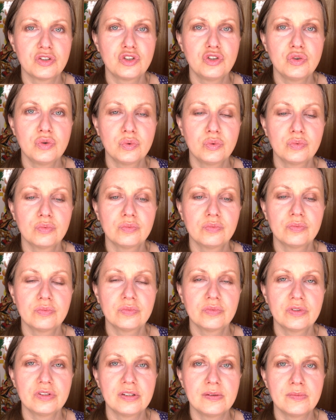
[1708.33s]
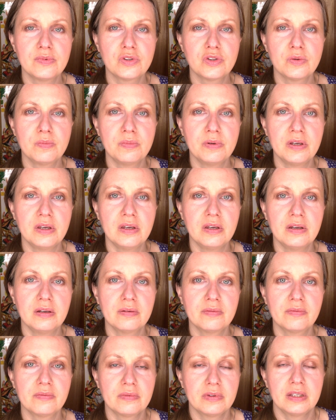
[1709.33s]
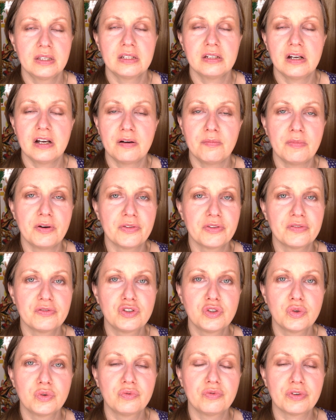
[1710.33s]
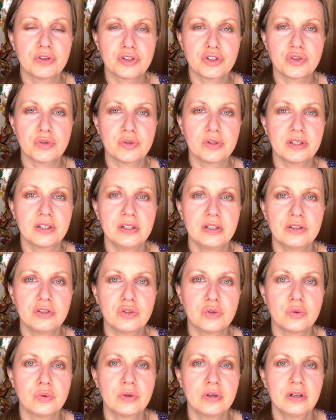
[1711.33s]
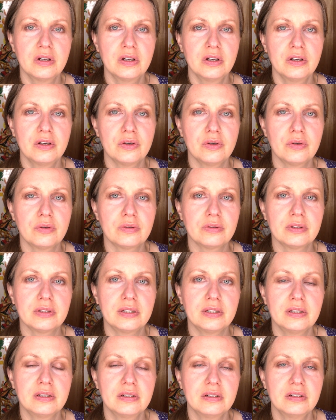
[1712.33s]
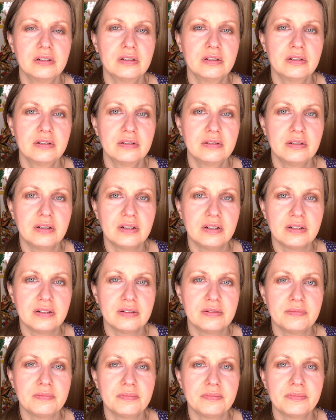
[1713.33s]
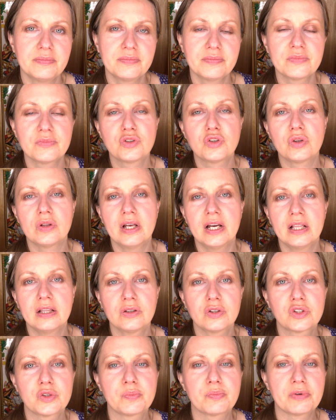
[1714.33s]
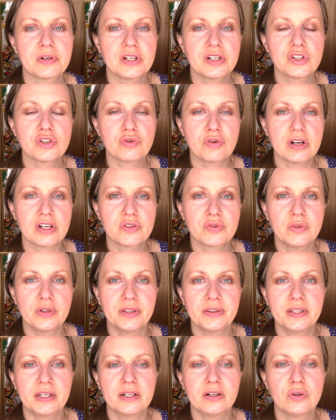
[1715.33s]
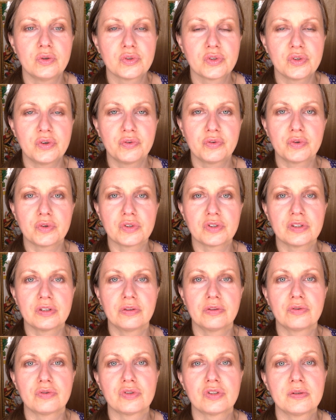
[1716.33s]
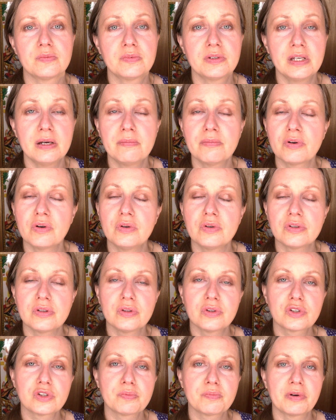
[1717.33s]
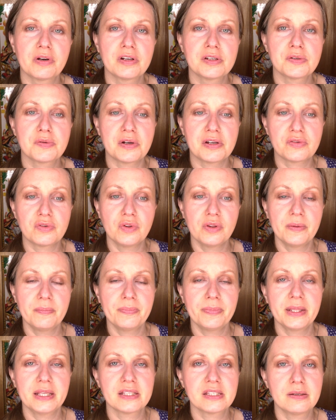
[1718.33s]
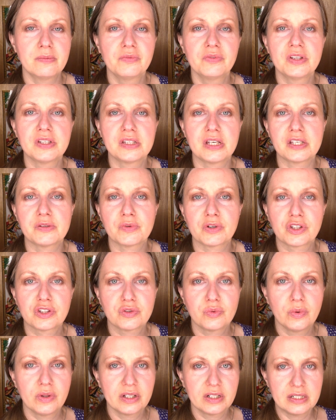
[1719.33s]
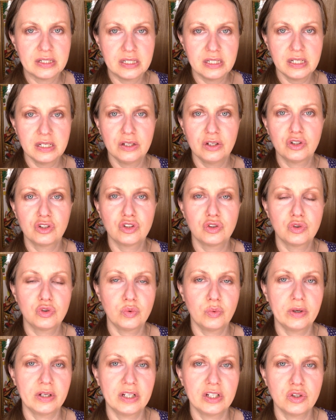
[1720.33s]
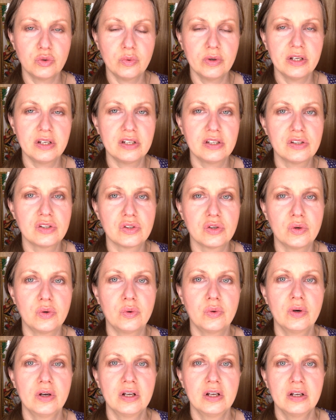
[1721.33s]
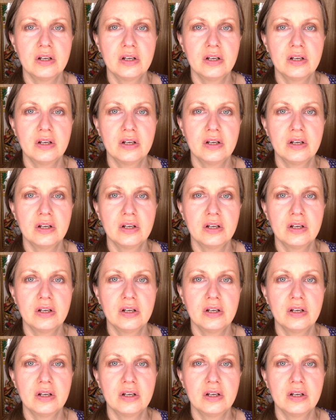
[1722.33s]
June seems to be the entire month of June virtually into early July looks pretty stressful, and then also, of course, then there's September, it looks pretty stressful, and some of these aspects will continue into 2020. So